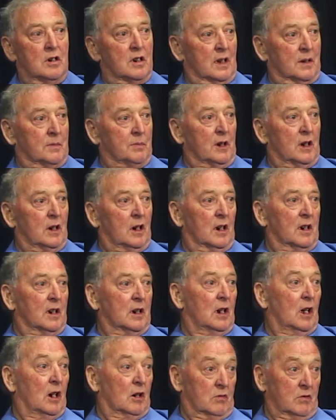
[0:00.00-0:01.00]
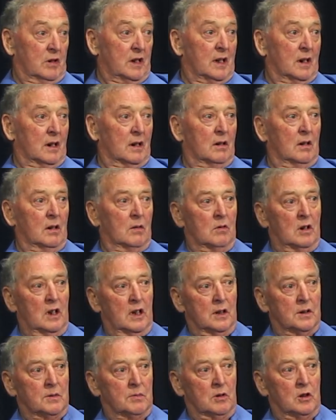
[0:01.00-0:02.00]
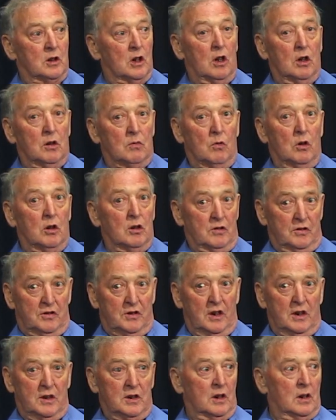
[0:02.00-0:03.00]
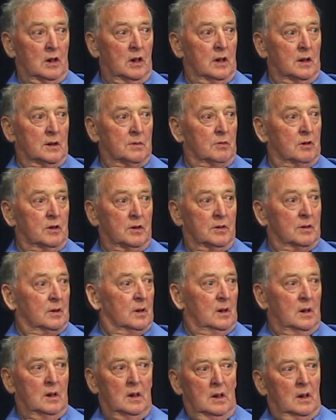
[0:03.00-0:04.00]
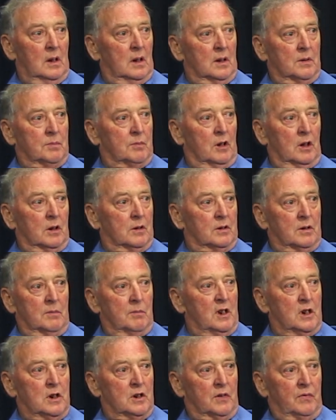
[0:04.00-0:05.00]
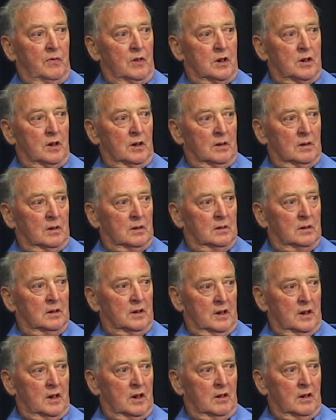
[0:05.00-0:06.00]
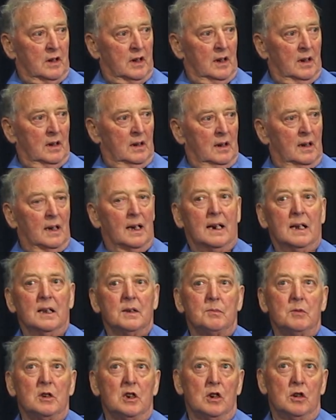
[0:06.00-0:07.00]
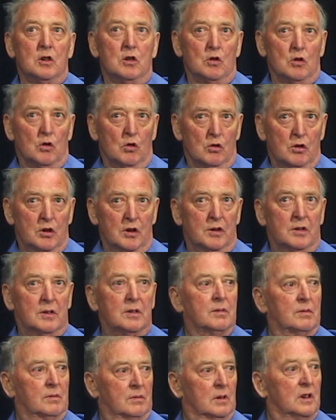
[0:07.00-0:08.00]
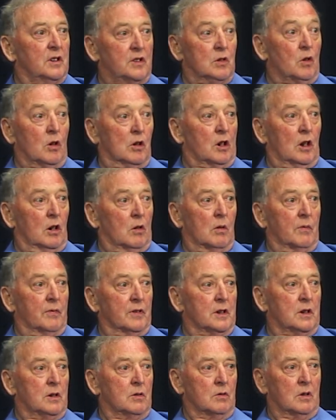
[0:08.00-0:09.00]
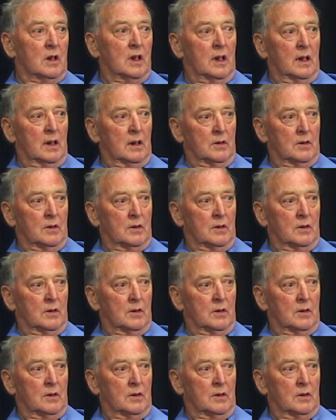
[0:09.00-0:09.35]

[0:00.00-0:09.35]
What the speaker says: has been got in Loughree and around Lanesborough. The hot water stretch at Lanesborough has brought tremendous fishing to the area and has been it's noted all over the UK and